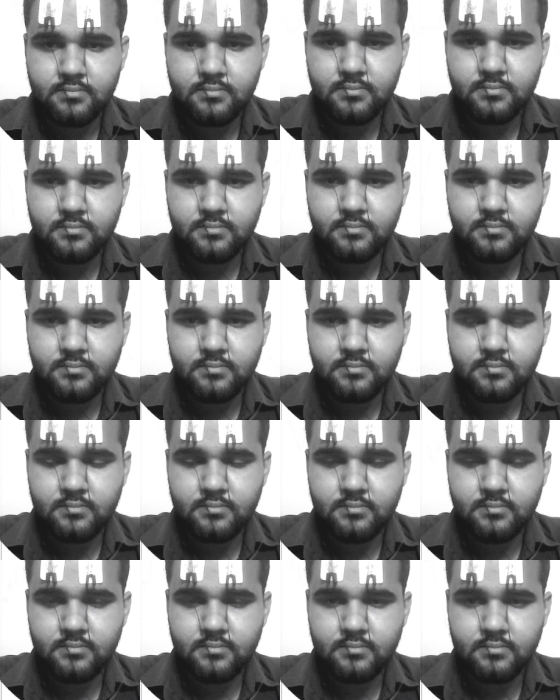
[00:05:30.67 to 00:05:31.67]

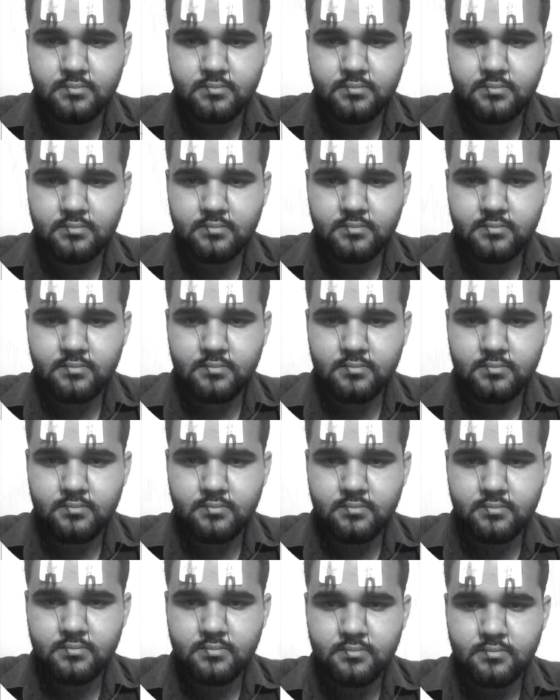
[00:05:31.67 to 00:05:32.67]

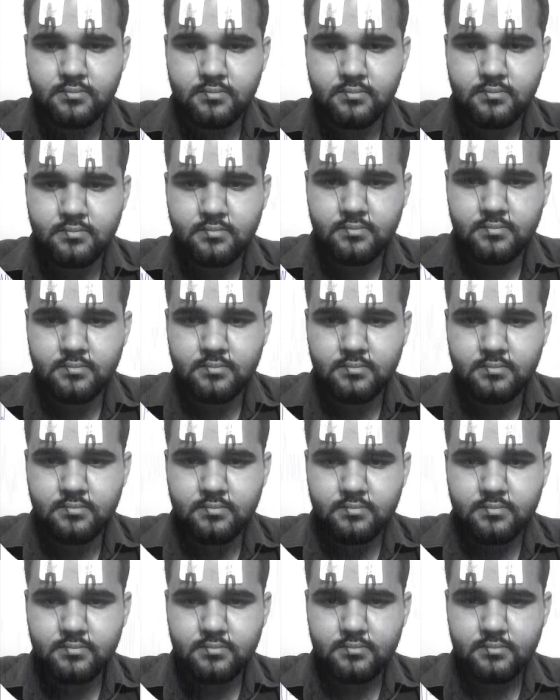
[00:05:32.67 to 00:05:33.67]

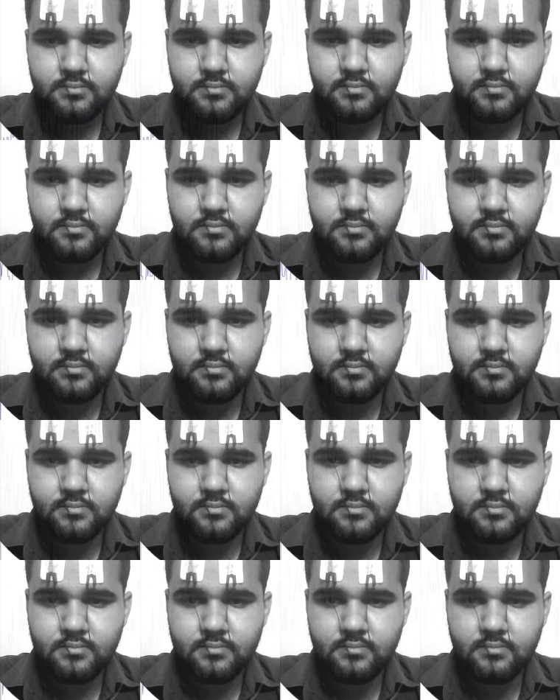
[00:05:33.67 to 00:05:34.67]

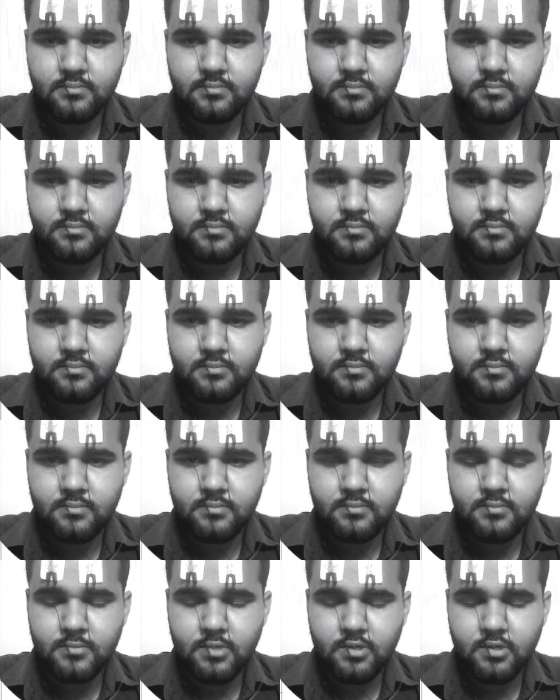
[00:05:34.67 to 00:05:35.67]

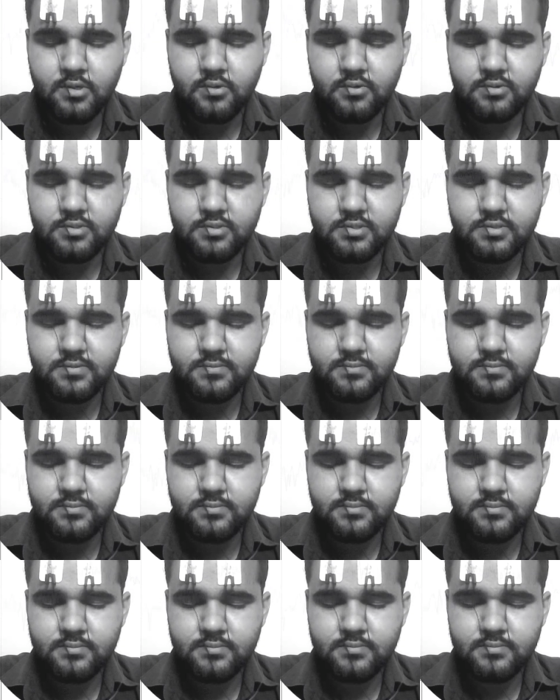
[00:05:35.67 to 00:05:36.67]

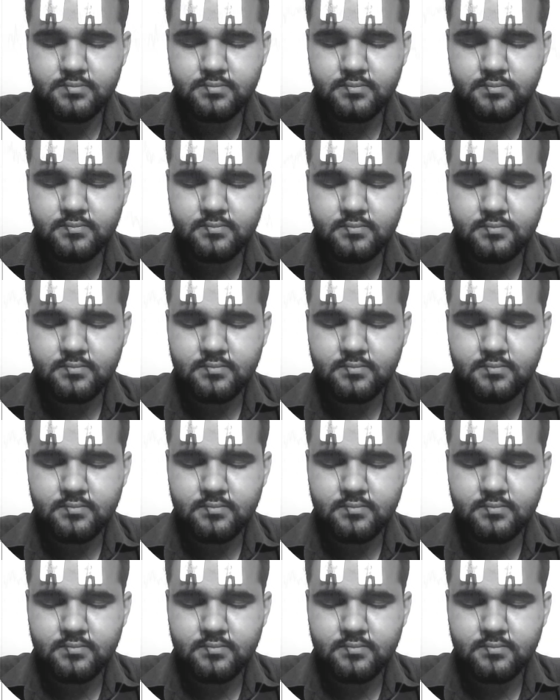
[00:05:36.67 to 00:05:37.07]
(silence)